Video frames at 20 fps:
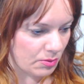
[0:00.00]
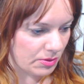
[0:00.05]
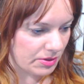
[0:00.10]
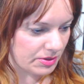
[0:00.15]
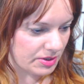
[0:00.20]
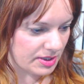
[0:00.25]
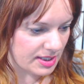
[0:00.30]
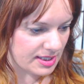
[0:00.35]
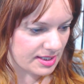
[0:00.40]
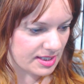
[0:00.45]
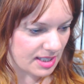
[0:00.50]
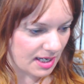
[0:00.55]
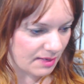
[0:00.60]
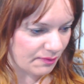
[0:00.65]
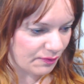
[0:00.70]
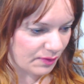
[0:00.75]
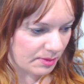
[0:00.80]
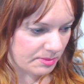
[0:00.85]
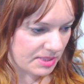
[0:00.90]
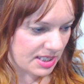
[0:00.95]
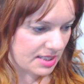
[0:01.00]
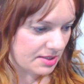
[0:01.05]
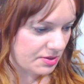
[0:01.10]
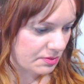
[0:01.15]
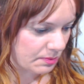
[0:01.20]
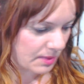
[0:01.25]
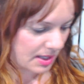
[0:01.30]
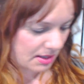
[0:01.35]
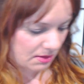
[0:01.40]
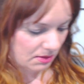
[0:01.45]
and ordered a set for
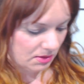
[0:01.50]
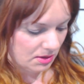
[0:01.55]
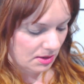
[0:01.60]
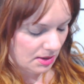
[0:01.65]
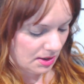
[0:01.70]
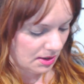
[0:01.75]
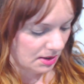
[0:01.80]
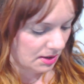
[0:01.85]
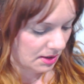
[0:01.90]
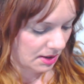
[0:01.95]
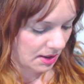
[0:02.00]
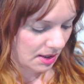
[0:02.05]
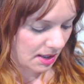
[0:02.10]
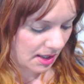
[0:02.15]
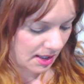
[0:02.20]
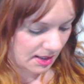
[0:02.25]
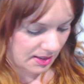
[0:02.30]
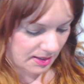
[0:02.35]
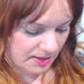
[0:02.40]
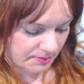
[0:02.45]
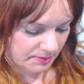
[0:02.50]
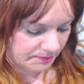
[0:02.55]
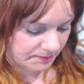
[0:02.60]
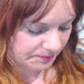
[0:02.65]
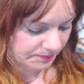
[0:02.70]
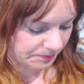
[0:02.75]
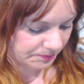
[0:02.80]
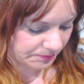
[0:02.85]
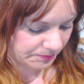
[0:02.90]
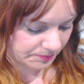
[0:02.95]
me as well.
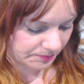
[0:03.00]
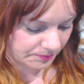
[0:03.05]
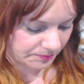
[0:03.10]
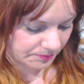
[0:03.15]
And